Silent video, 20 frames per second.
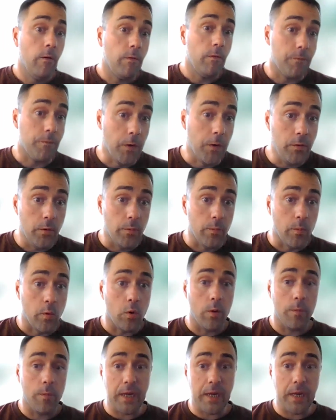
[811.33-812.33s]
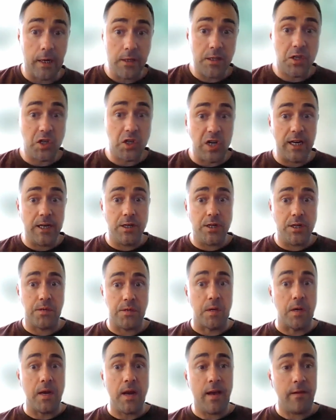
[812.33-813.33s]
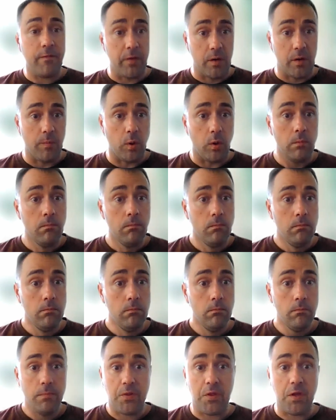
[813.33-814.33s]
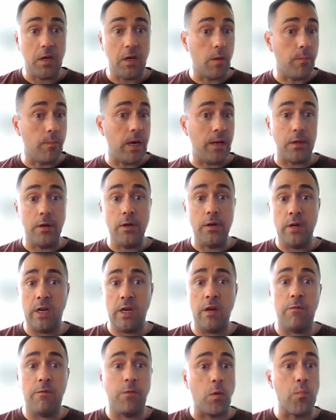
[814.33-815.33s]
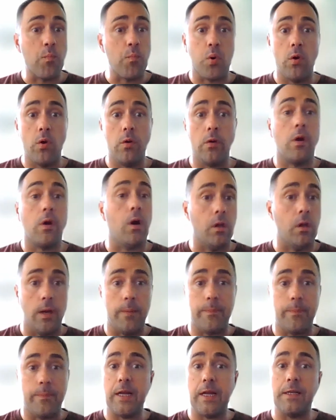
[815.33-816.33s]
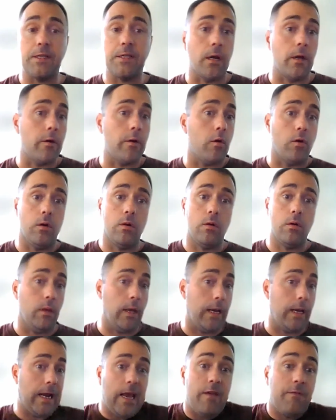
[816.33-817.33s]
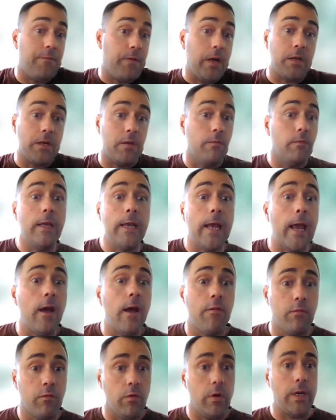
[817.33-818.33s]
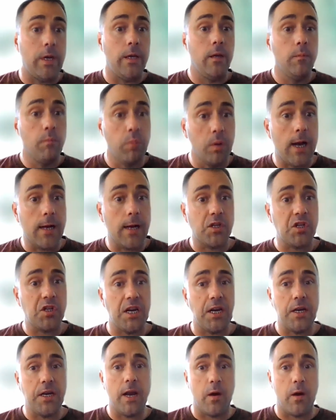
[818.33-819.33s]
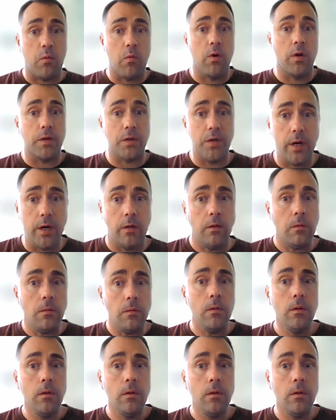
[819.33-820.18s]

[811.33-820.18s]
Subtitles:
Furthermore, because change is inevitable, think about the need for protocol updates on all, like effectively every blockchain network known.